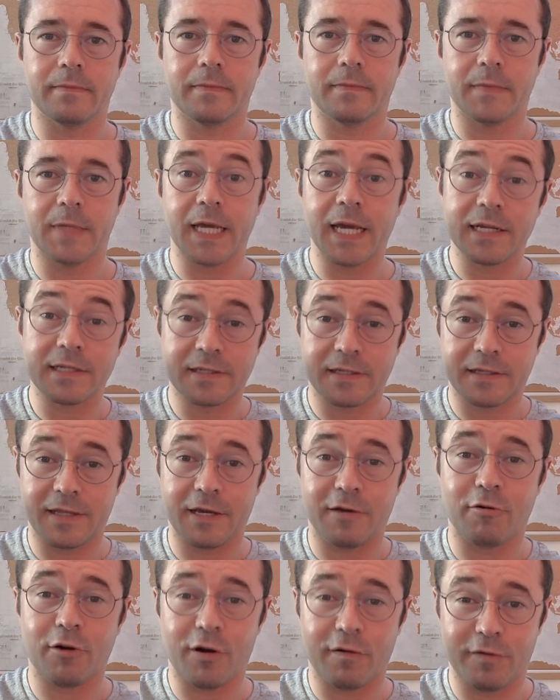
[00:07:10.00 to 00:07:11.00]
Yes,
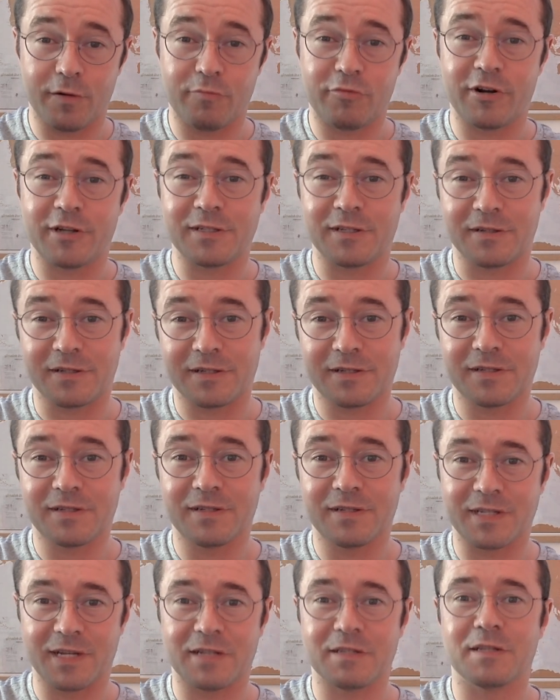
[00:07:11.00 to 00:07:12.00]
there are other presence
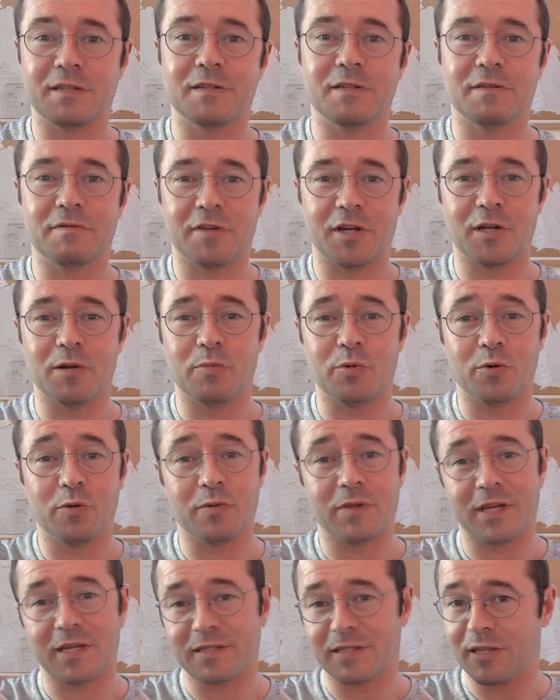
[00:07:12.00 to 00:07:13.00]
sensors available.
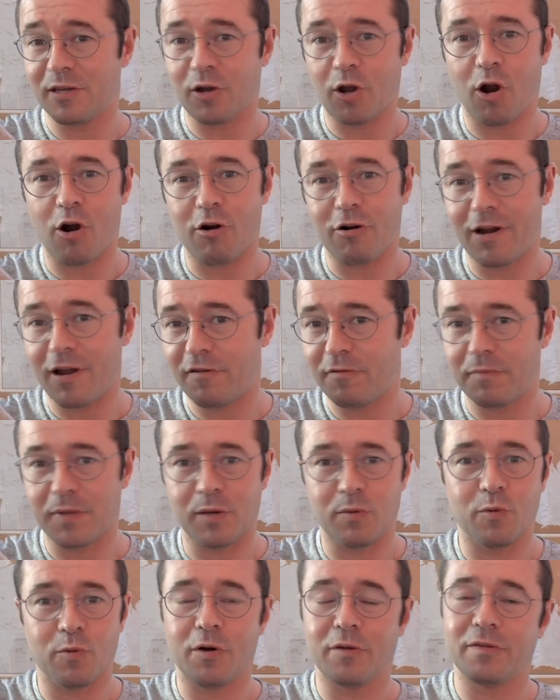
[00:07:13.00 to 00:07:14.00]
There's the Akara
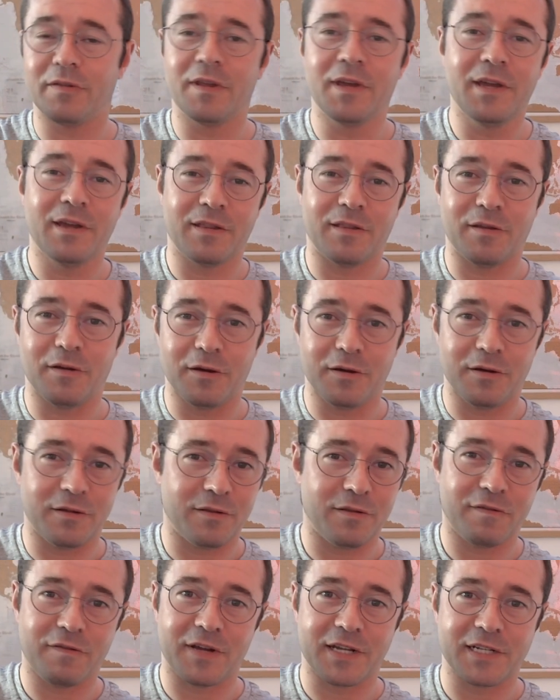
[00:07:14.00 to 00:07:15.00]
FP1, the
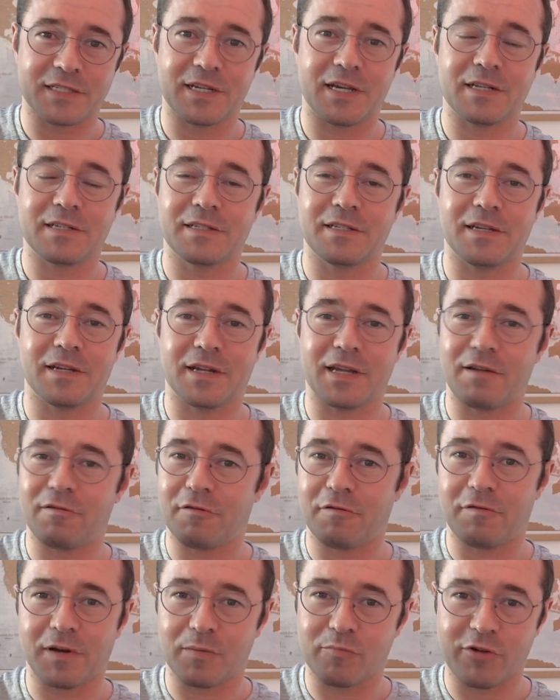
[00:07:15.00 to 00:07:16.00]
fantastic
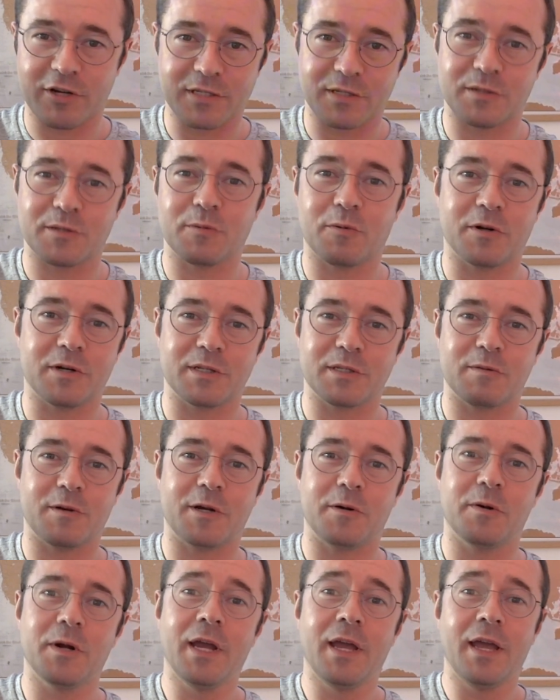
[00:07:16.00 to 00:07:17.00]
Everything Presence one as
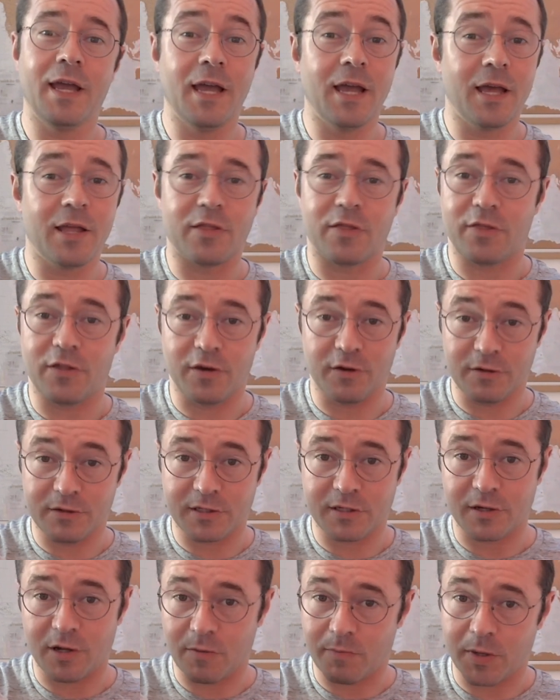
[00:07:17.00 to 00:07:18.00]
well. Those
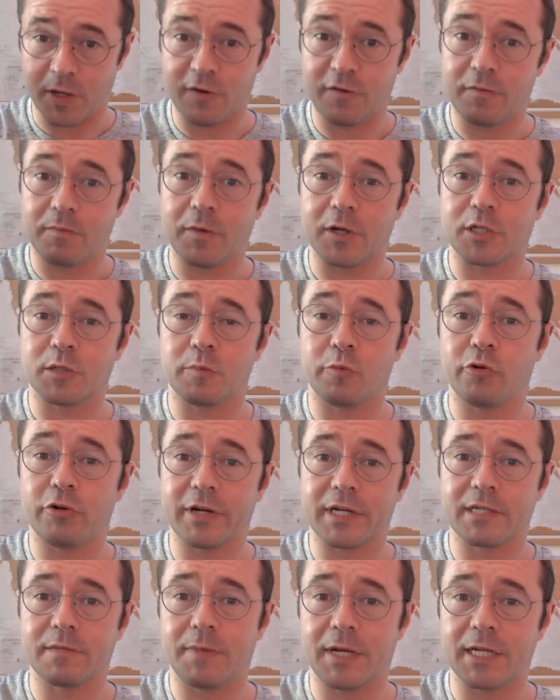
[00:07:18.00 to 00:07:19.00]
are both much more
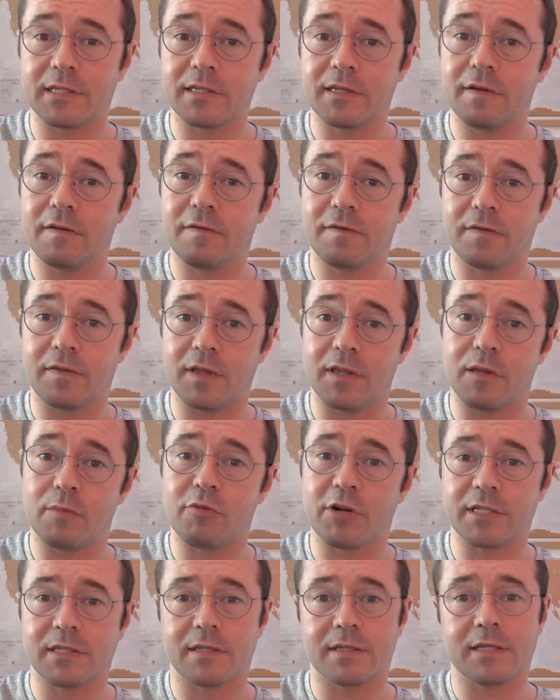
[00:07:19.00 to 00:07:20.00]
expensive than the
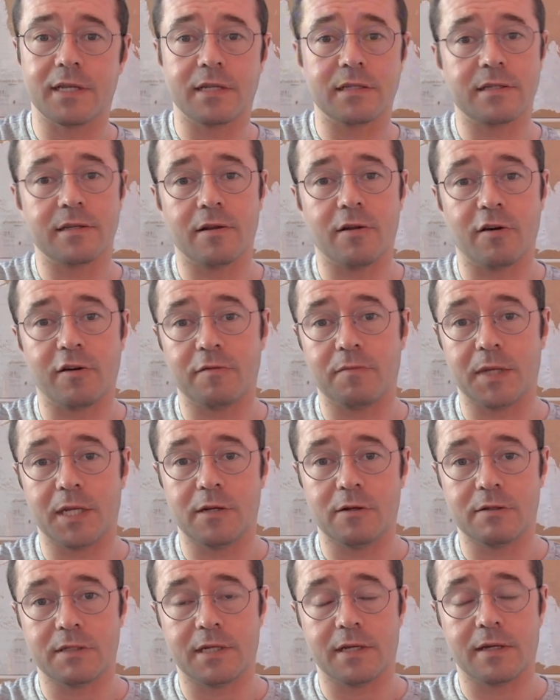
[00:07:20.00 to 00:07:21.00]
presence sensor that I've been
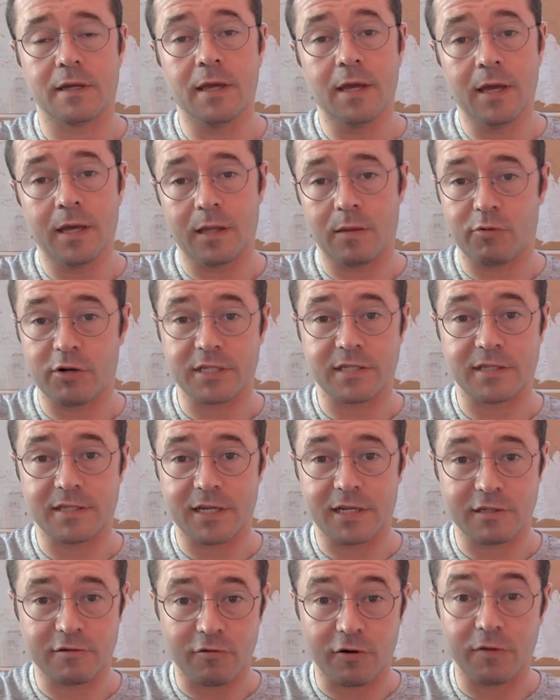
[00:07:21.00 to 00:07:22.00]
using. The presence
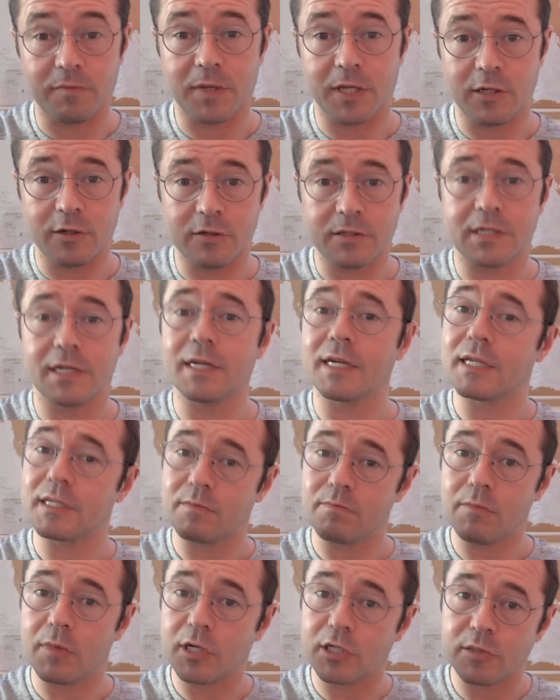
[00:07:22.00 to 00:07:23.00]
sensor I've been using is
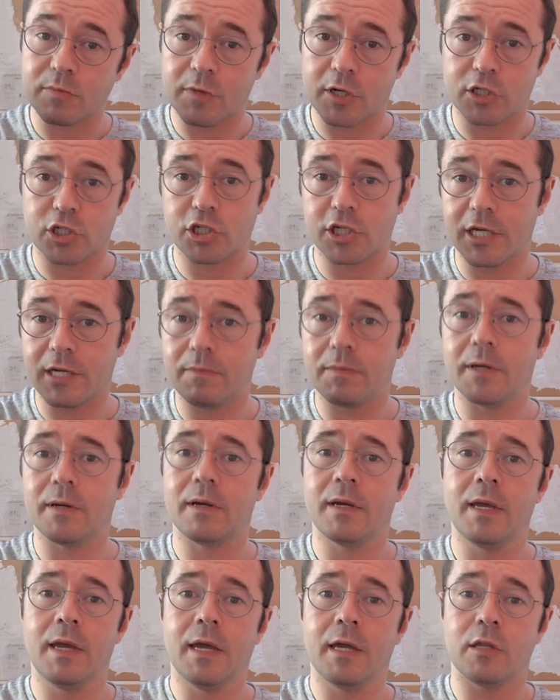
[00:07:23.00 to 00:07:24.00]
much, much cheaper.
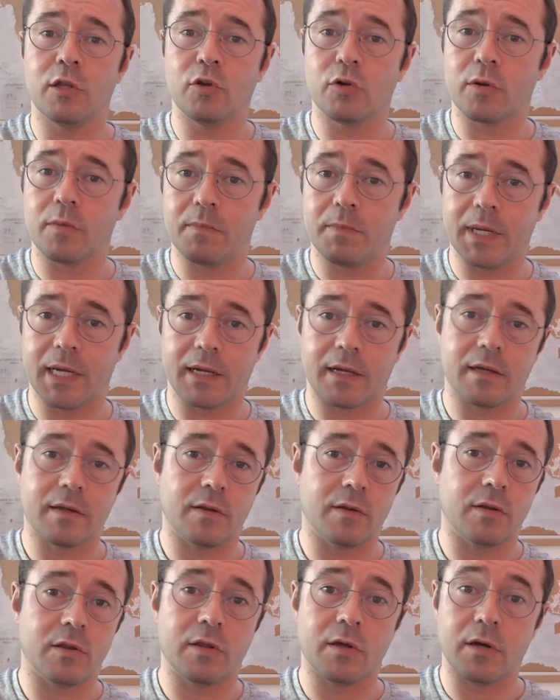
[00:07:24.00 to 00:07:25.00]
You can
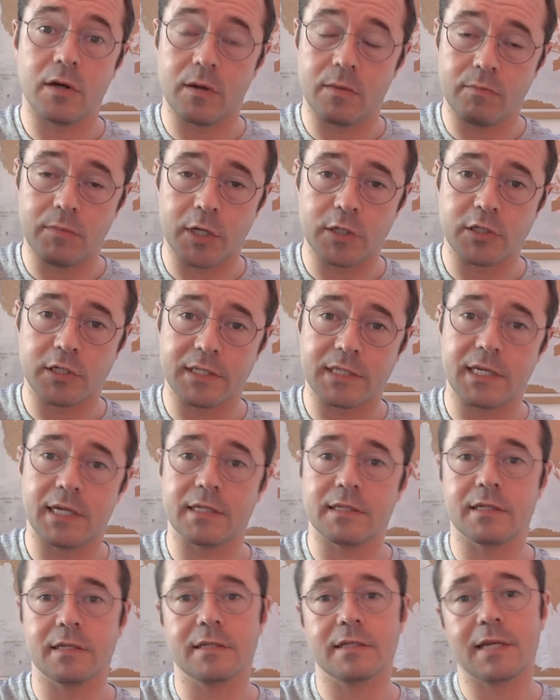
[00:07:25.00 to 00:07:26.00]
pick the motion
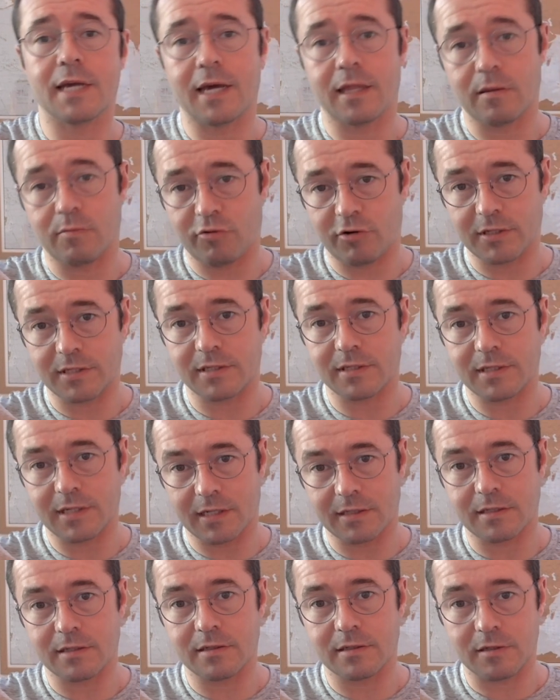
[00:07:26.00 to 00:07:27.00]
sensors and the presence
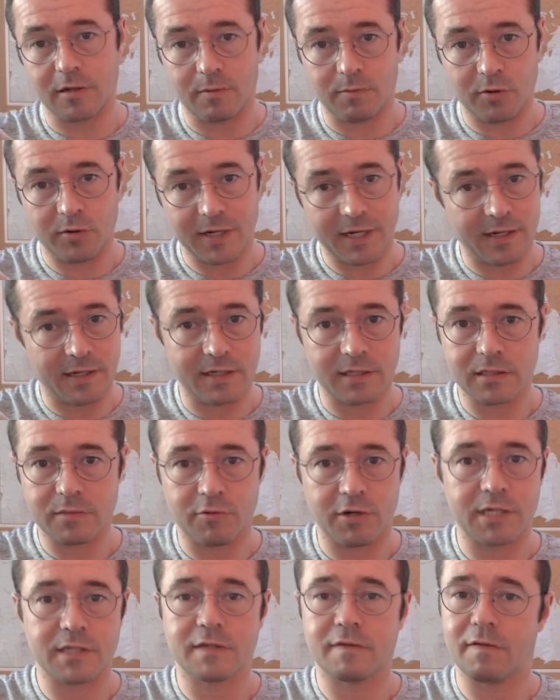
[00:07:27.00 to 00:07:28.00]
sensors up on
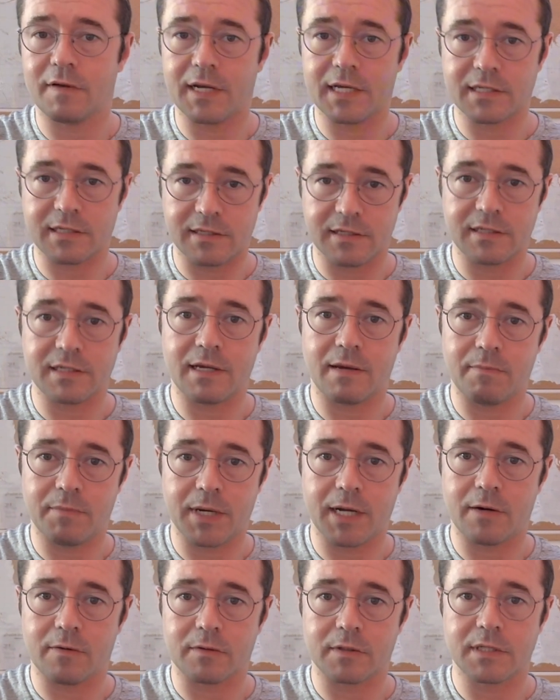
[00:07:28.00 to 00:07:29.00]
AliExpress for less than
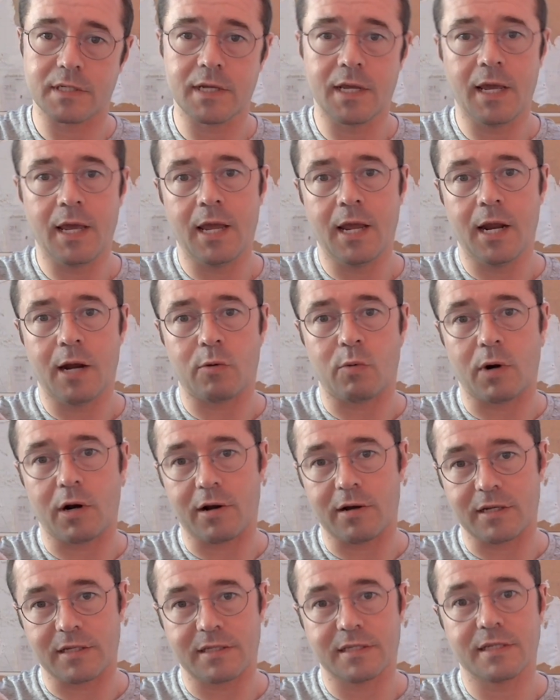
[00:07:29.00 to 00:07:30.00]
£10,
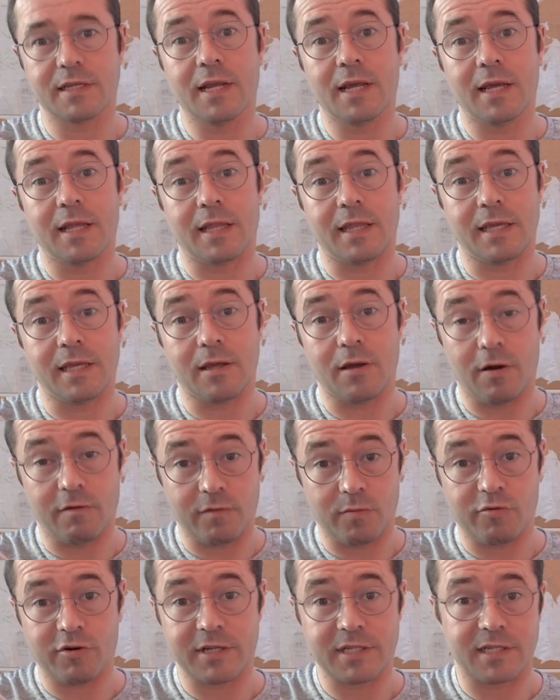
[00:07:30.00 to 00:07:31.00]
whereas the other
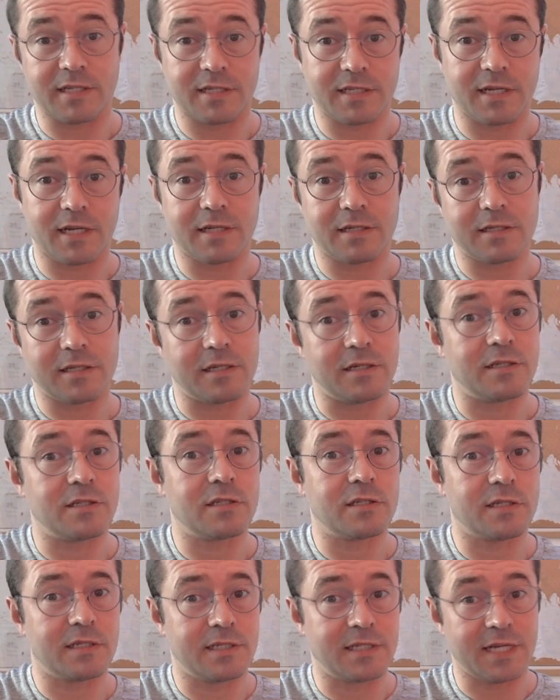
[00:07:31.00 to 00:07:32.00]
presence
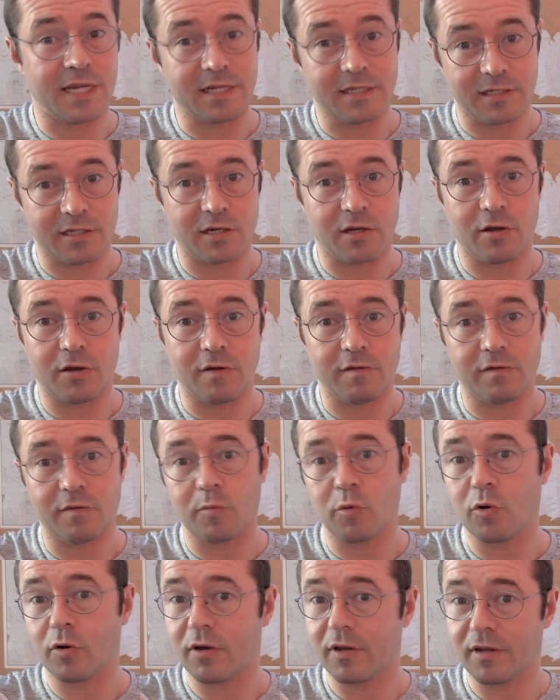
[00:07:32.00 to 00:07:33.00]
sensors tend to go for
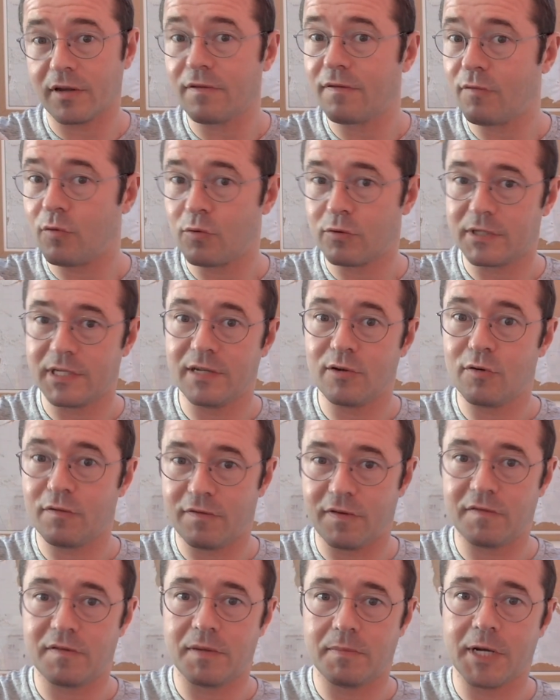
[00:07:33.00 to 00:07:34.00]
more like £40 or
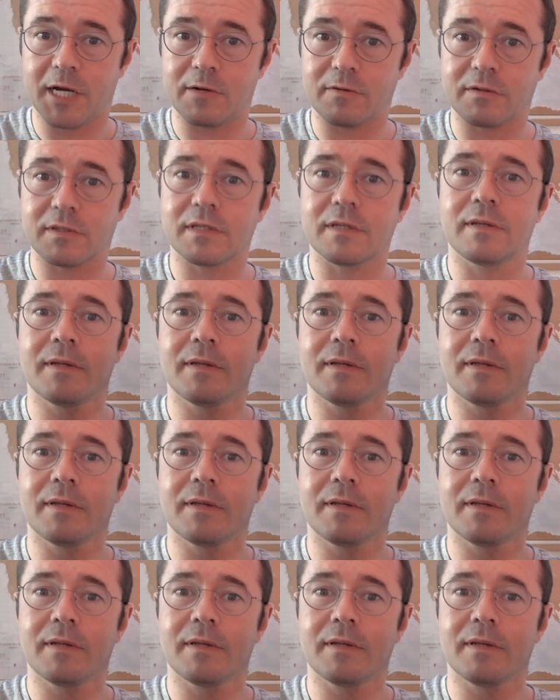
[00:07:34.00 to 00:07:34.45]
£50.